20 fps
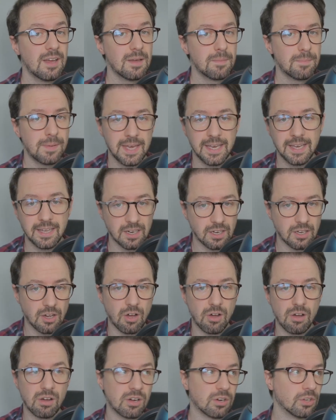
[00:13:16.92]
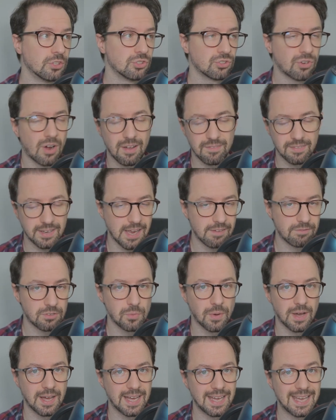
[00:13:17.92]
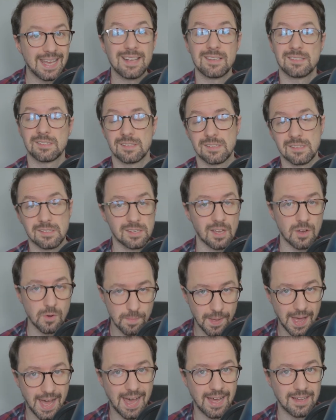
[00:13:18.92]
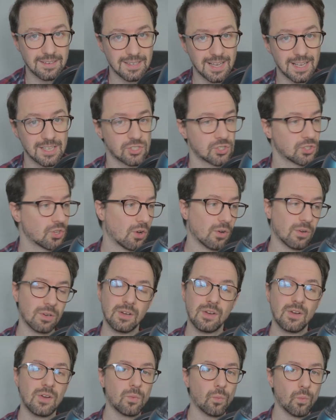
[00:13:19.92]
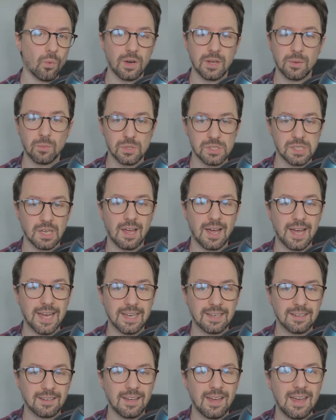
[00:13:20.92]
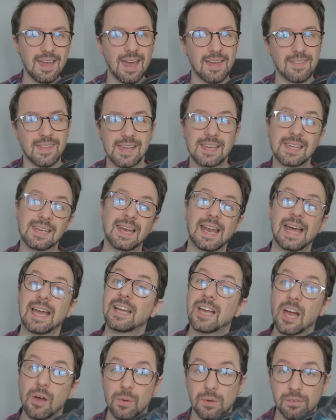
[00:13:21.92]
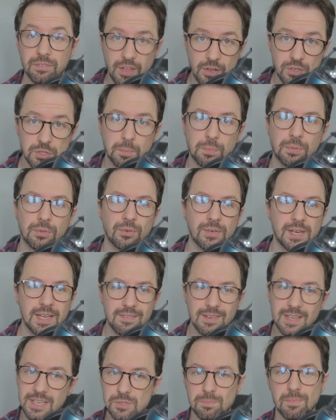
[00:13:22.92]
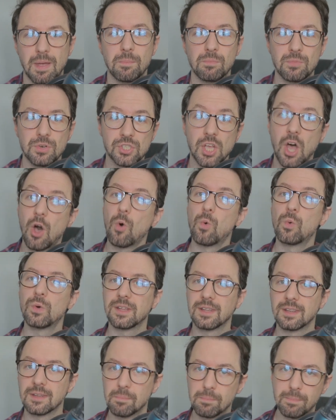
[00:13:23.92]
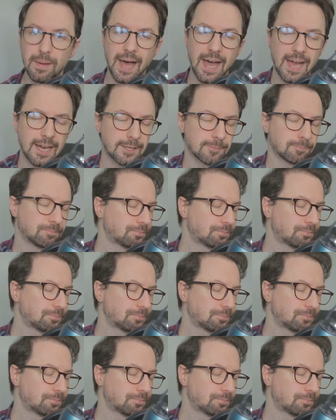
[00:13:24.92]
being in a car and driving everywhere isn't so bad. It's not what it was like. And they can let go of those previous memories holding them back.